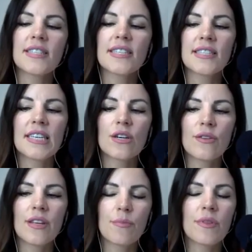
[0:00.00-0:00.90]
I think that's a
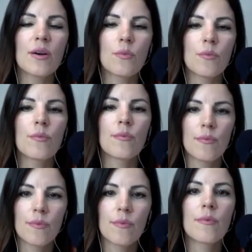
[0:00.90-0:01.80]
skill that
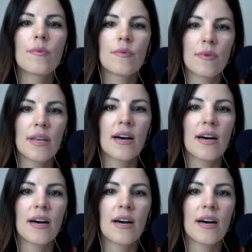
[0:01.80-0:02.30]
yeah,